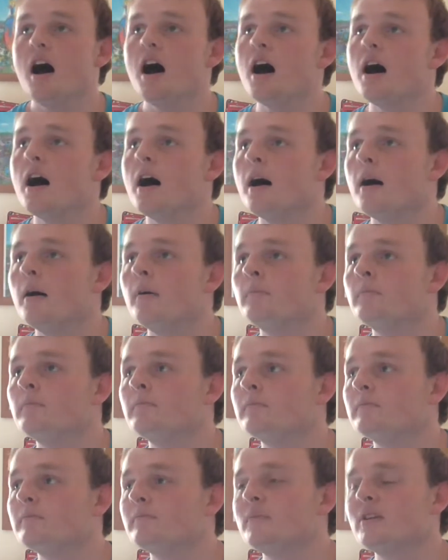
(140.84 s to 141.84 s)

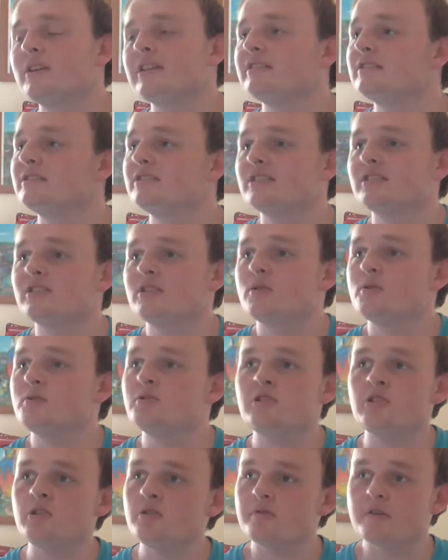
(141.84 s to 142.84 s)
But it's just, who
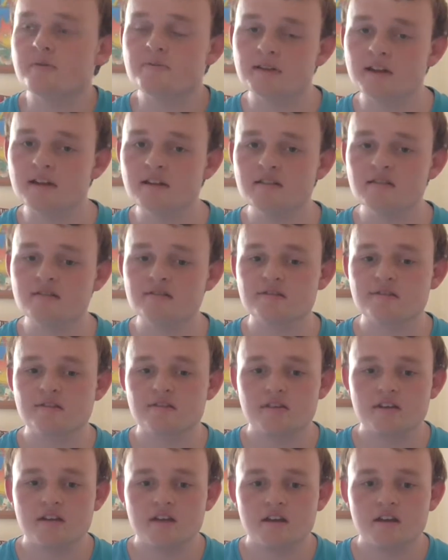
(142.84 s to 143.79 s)
do you replace?